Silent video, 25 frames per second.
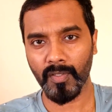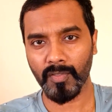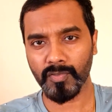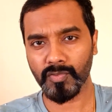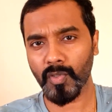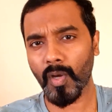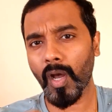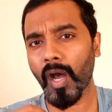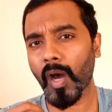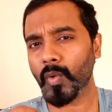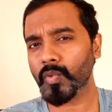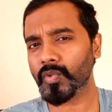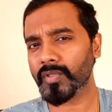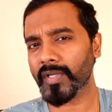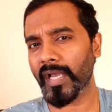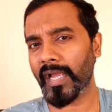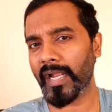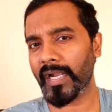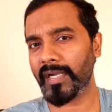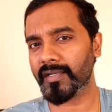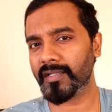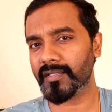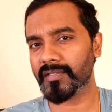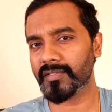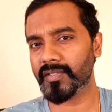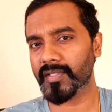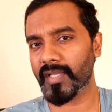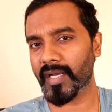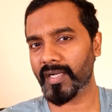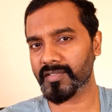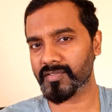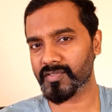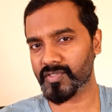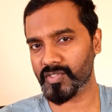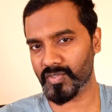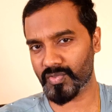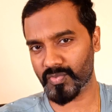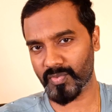So how to handle
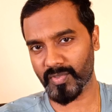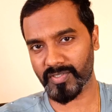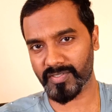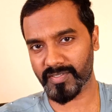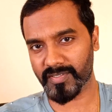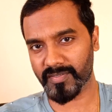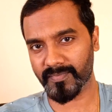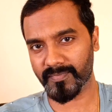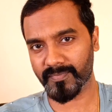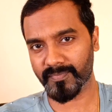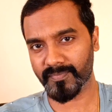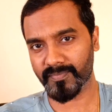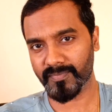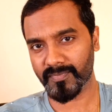that situation?